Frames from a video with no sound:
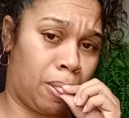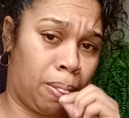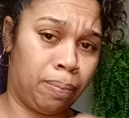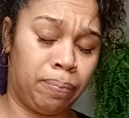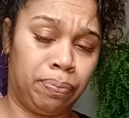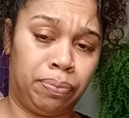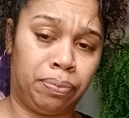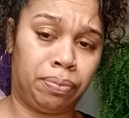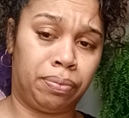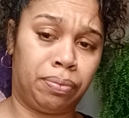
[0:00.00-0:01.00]

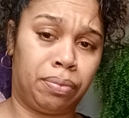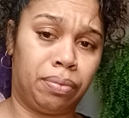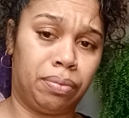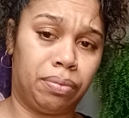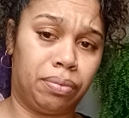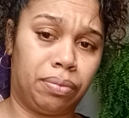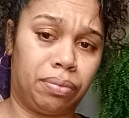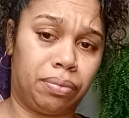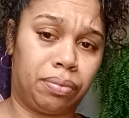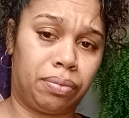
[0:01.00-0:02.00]

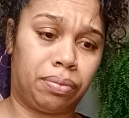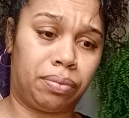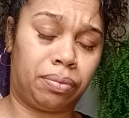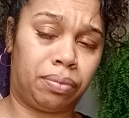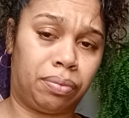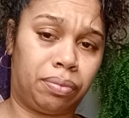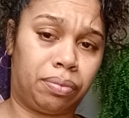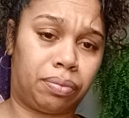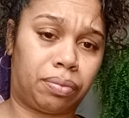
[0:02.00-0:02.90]
[no speech]